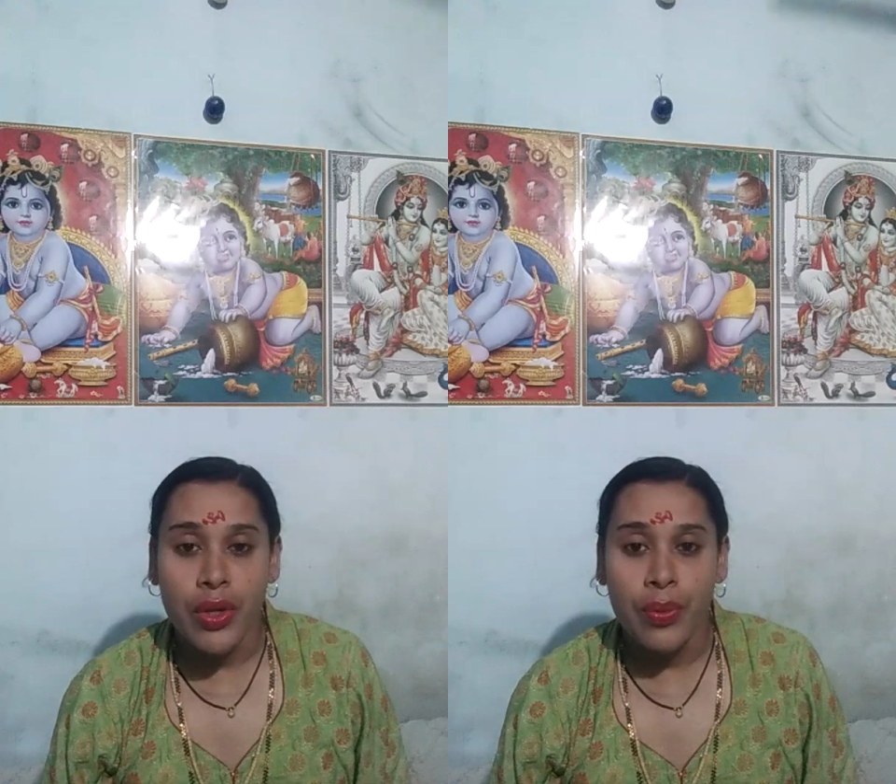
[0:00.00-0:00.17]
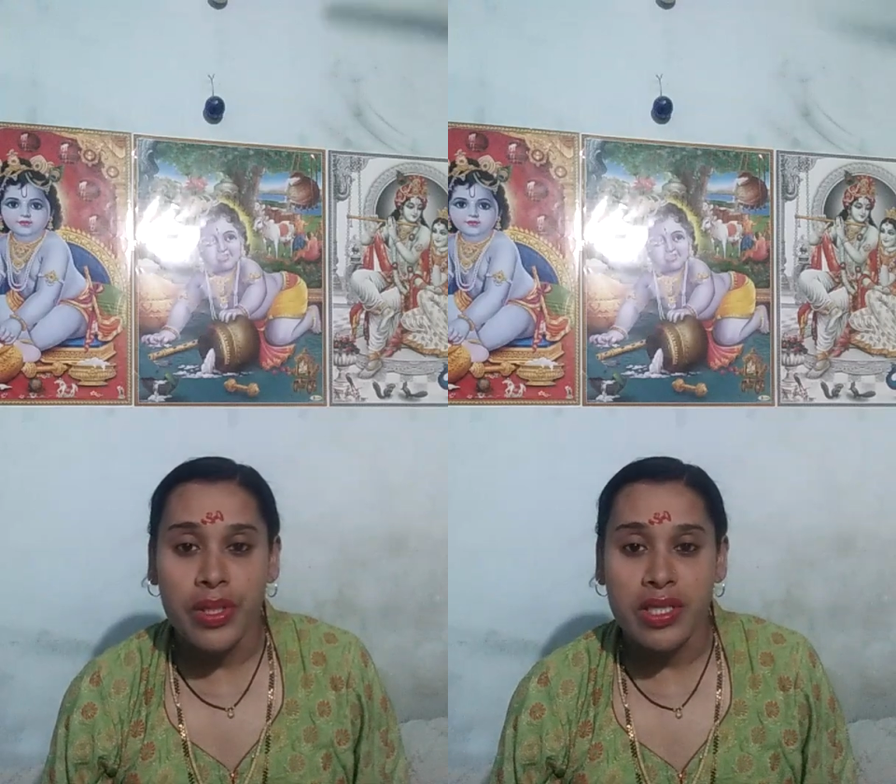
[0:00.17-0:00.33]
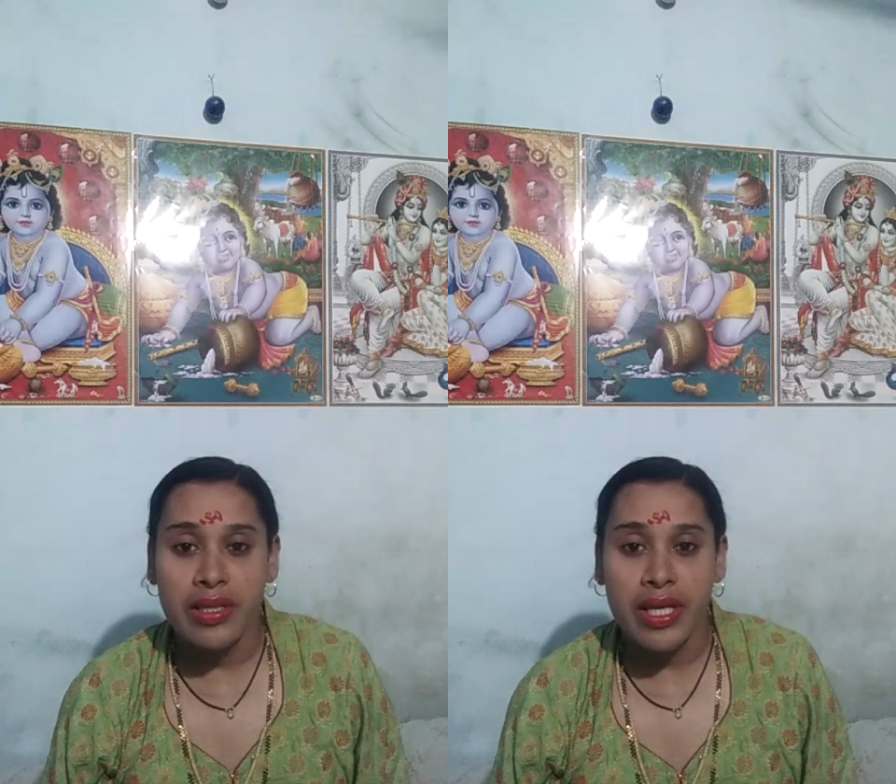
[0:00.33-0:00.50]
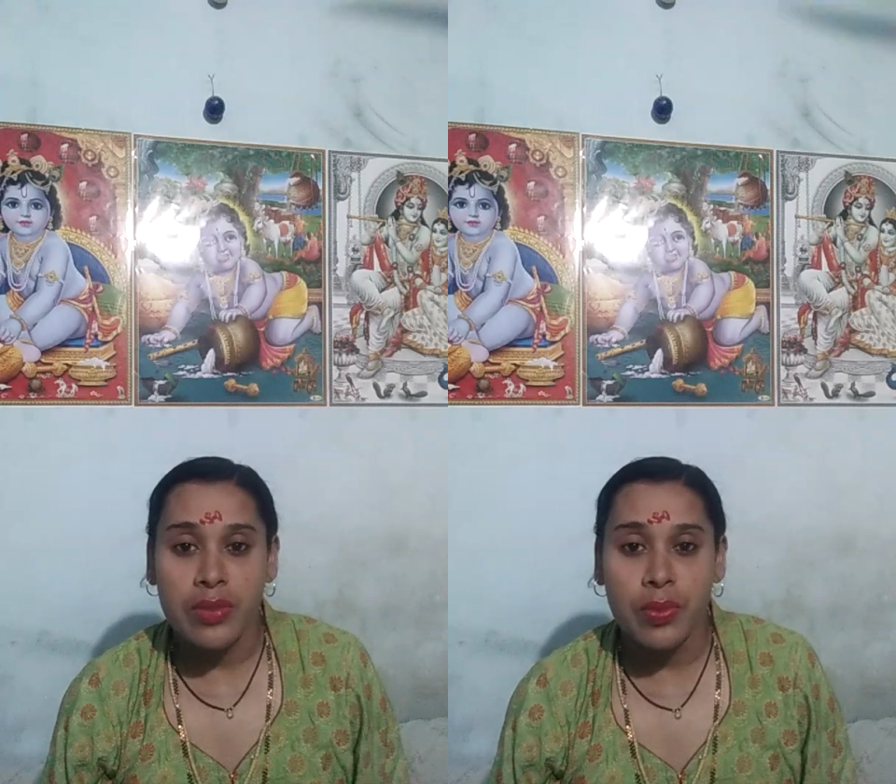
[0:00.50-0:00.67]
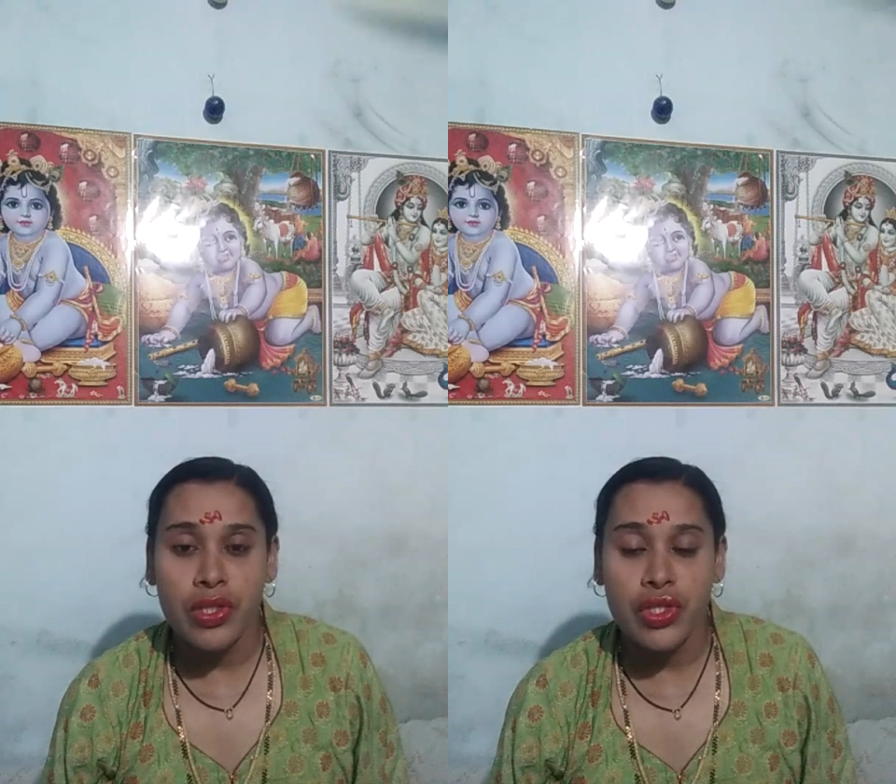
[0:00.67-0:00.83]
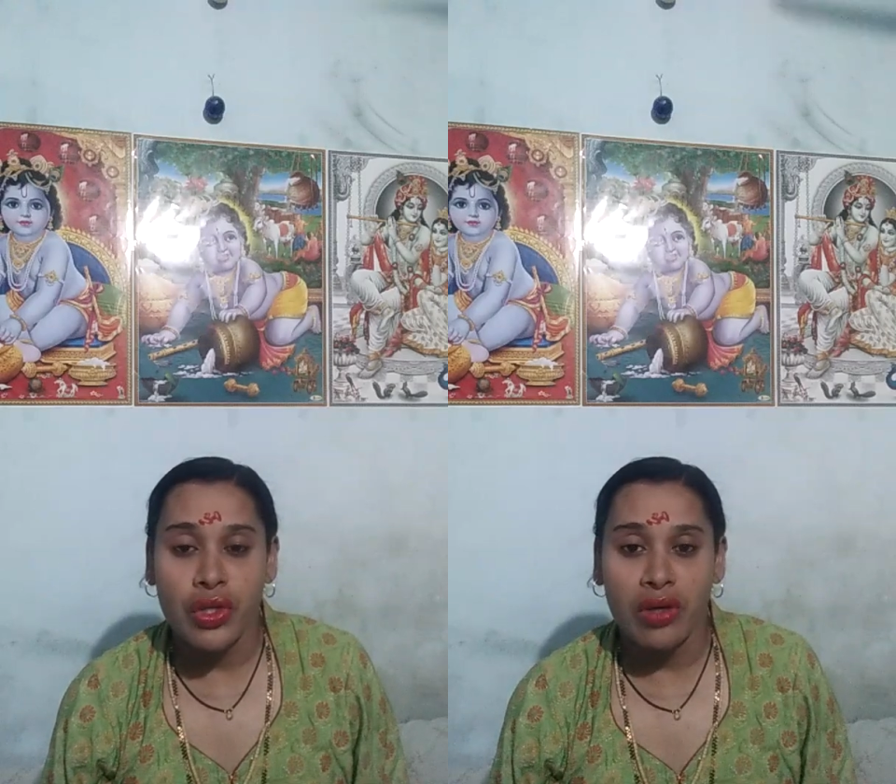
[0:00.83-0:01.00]
which is the
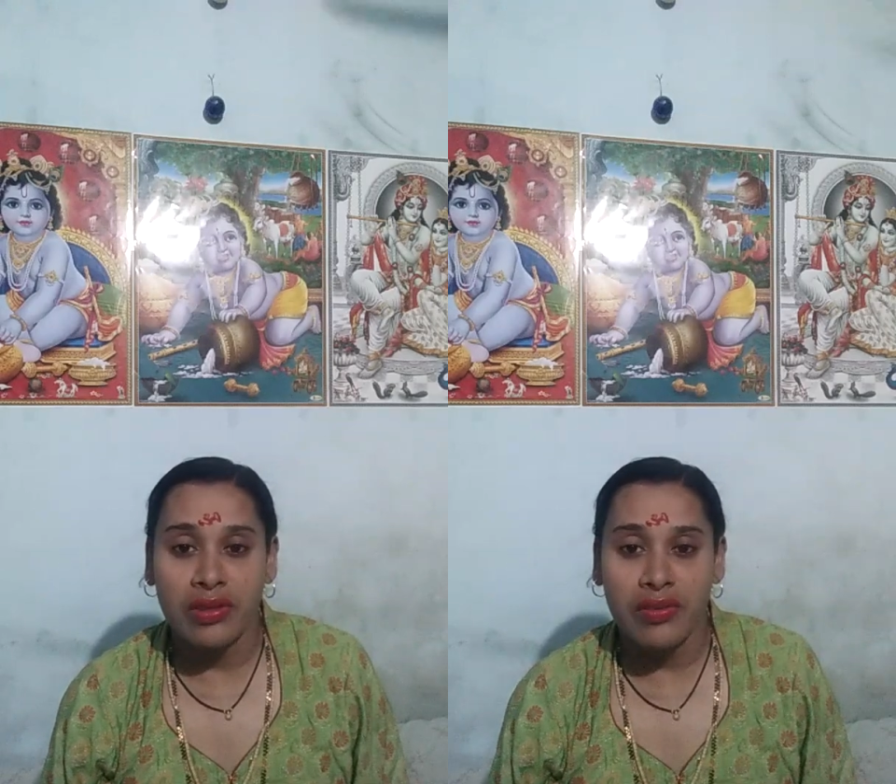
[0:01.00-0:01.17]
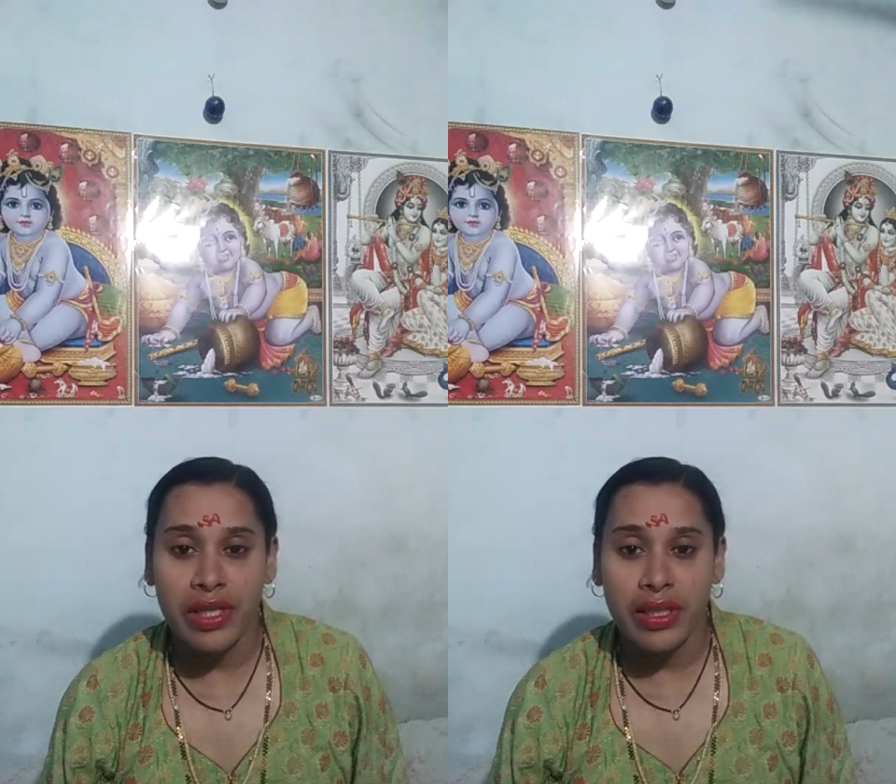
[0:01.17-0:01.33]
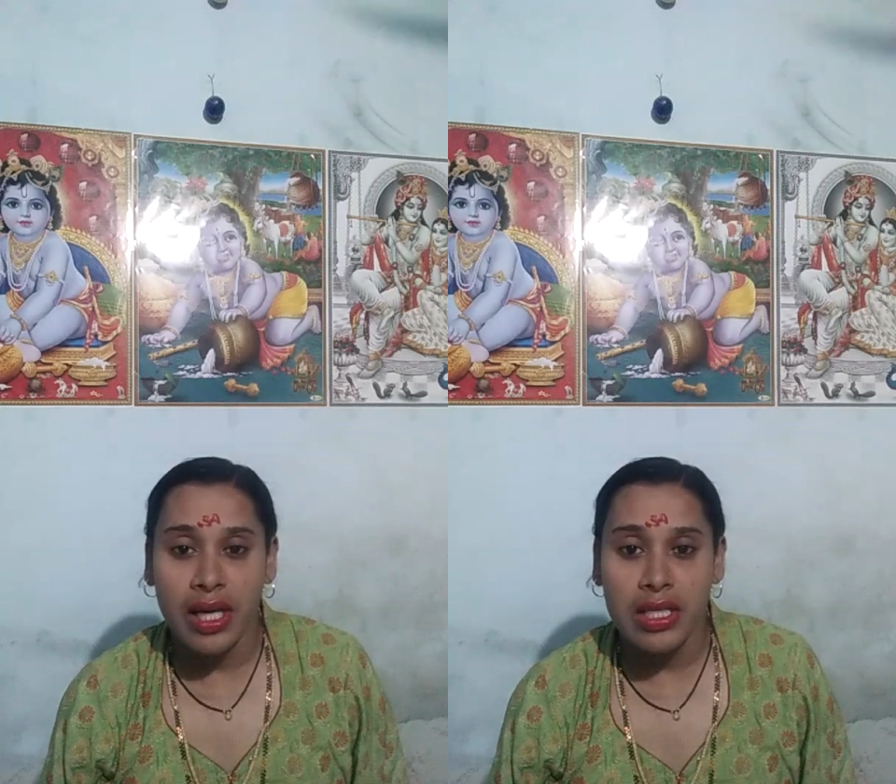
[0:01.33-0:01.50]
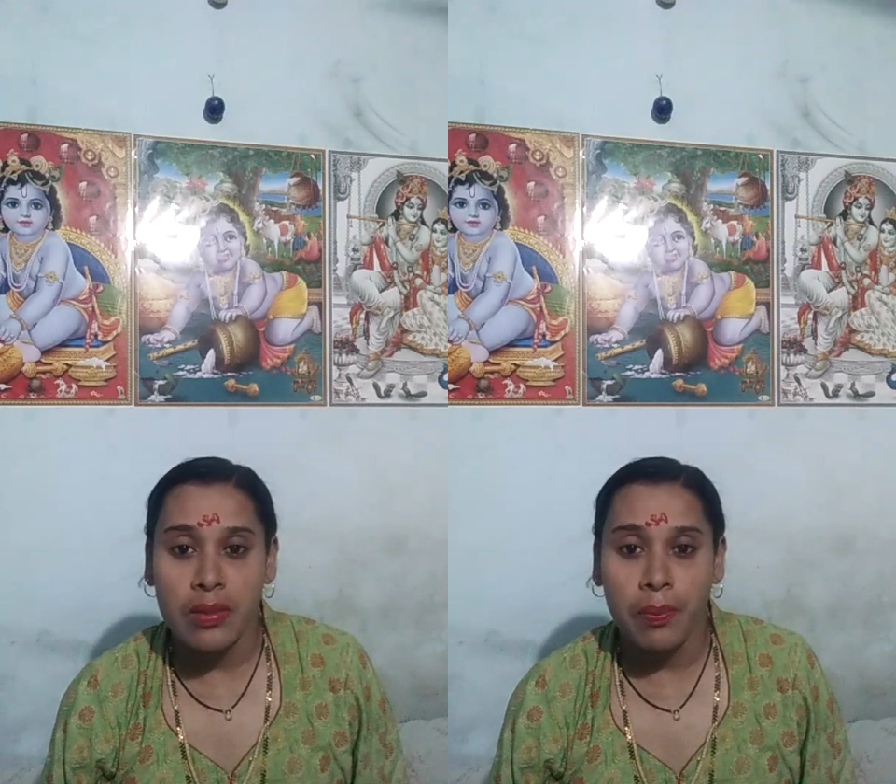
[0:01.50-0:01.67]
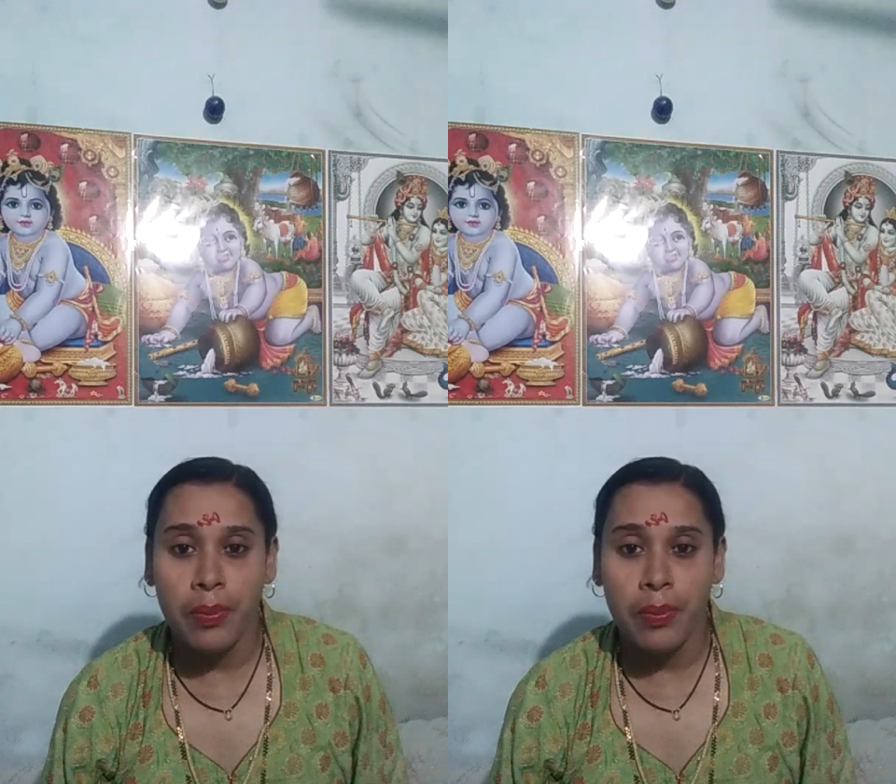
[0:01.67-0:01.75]
exposition of the Vedas,